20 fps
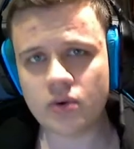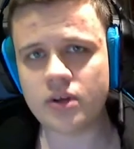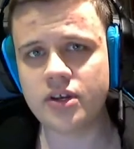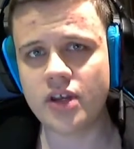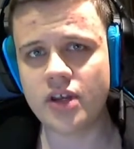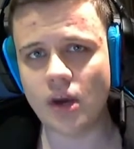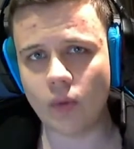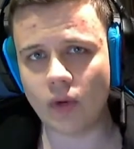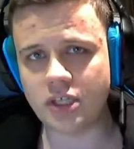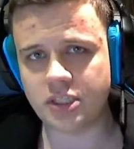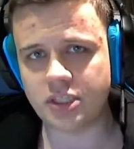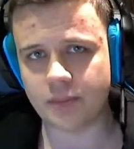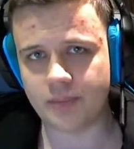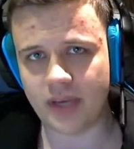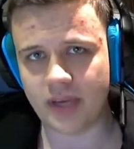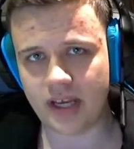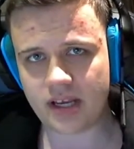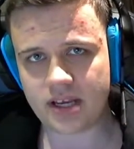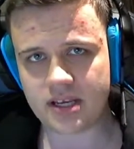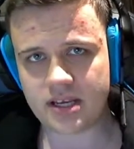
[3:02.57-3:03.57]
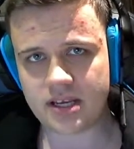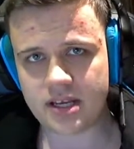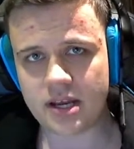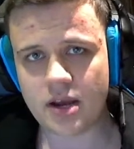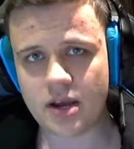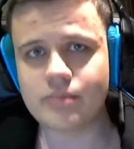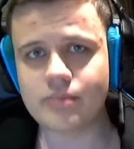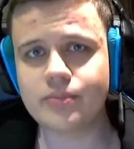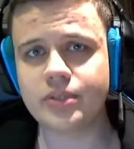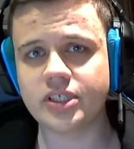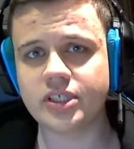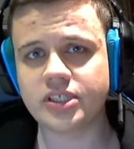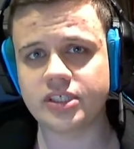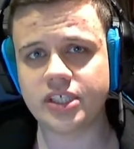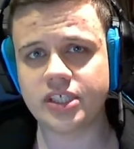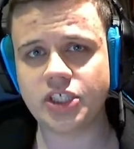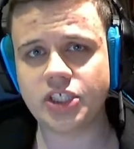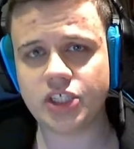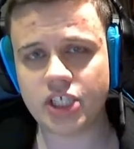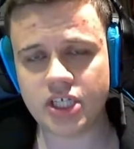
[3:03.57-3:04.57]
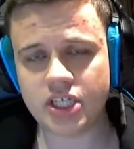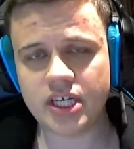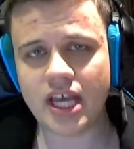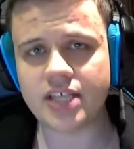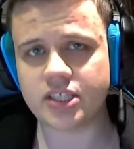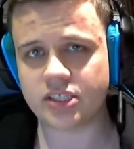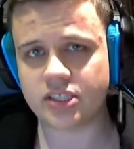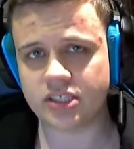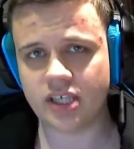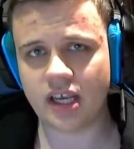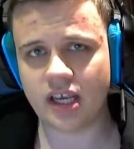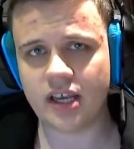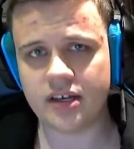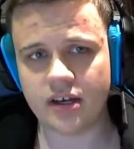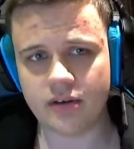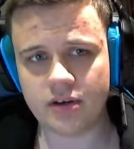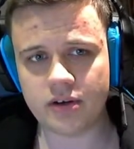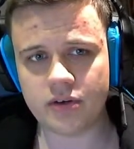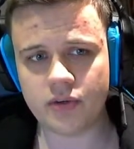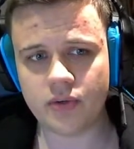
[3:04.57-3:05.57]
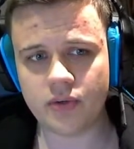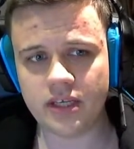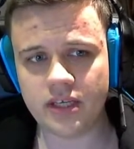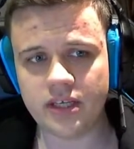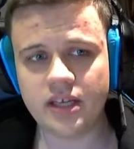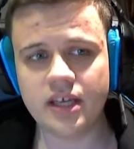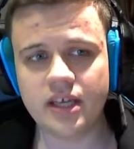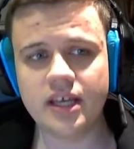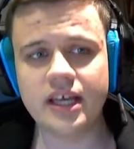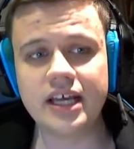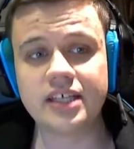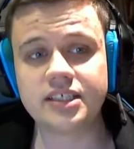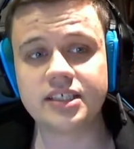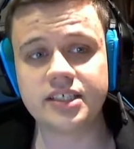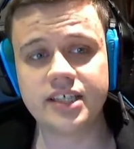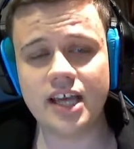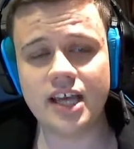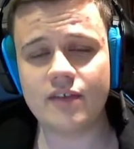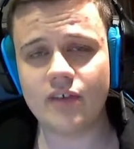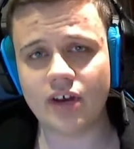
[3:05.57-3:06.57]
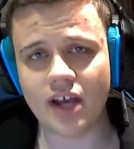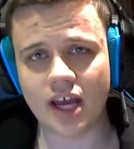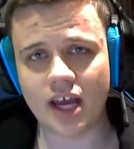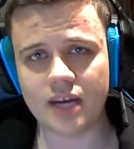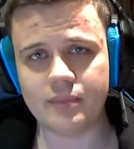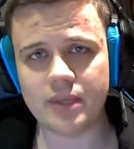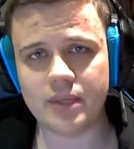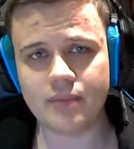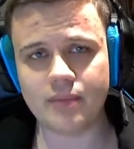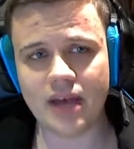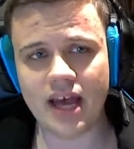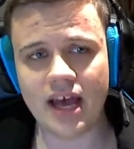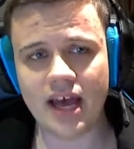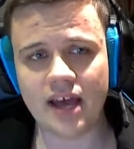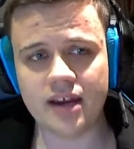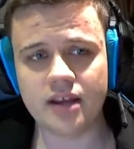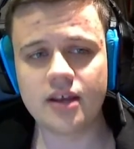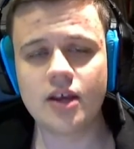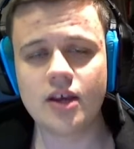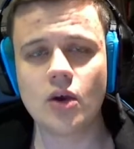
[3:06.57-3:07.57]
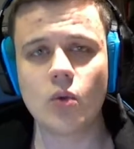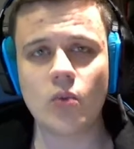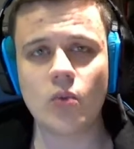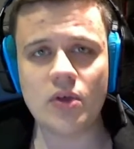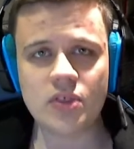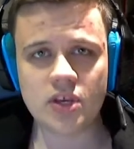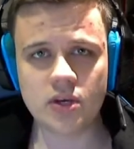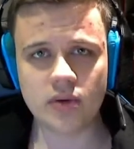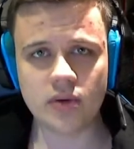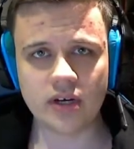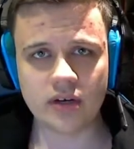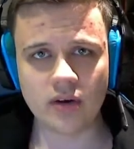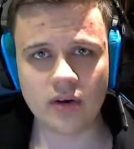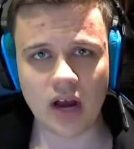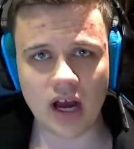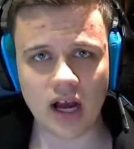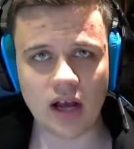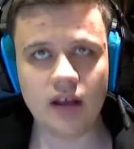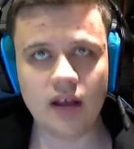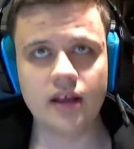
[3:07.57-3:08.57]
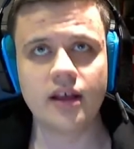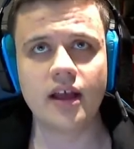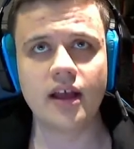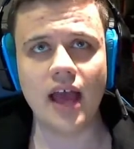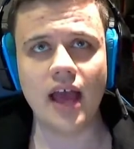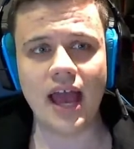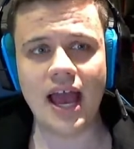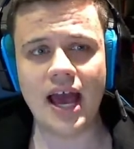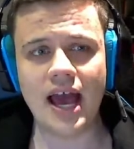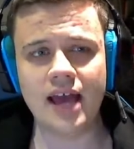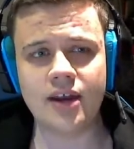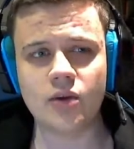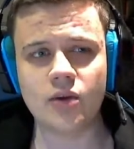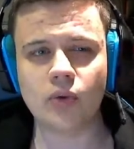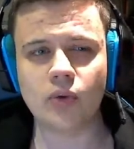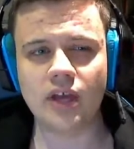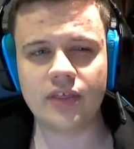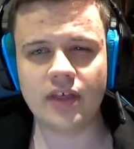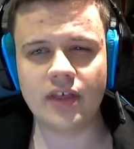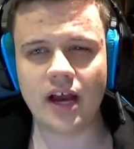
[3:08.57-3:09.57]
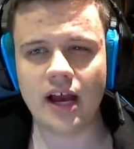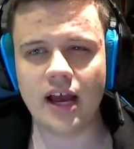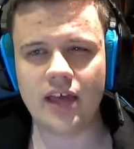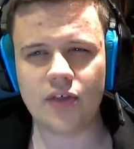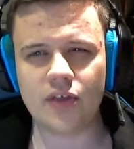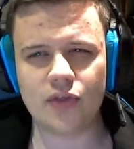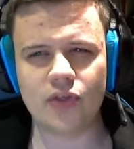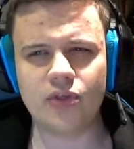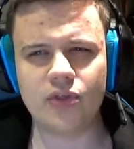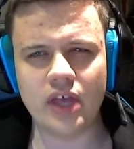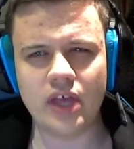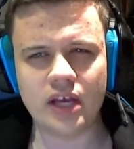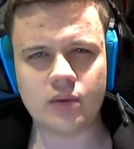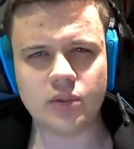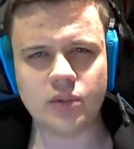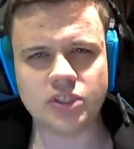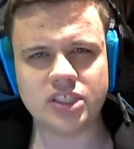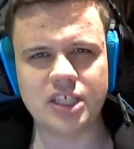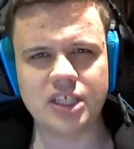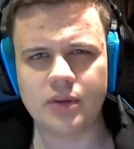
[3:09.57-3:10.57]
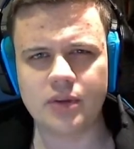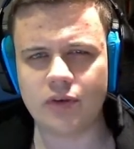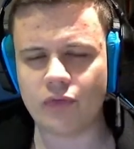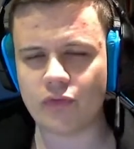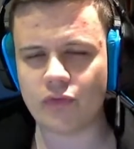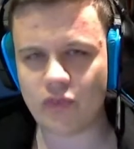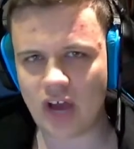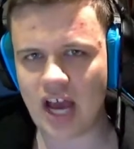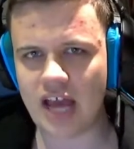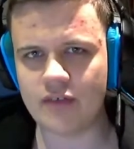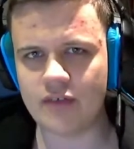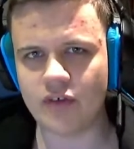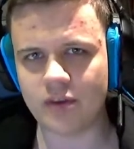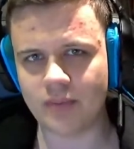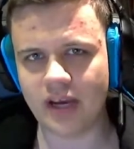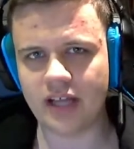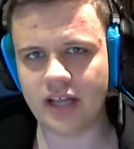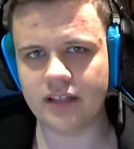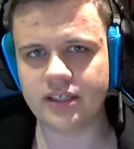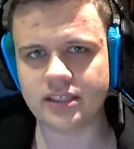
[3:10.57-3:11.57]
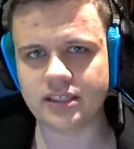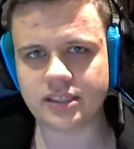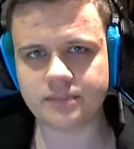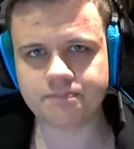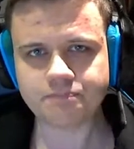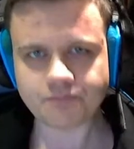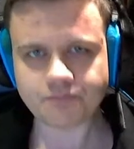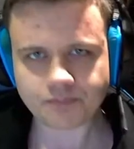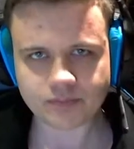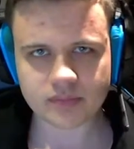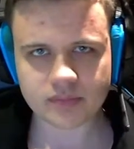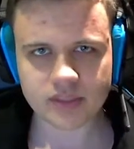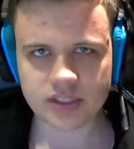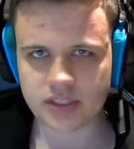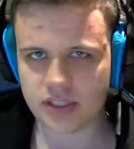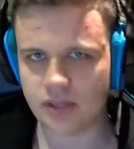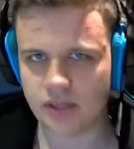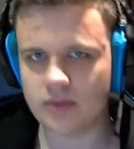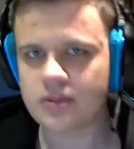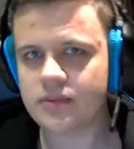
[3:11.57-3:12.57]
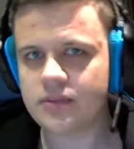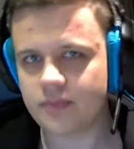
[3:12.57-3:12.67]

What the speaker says: know what to pick, precision as a secondary tree is never going to be bad with Coup De Grace and with, I think, what's number 5 on my list. So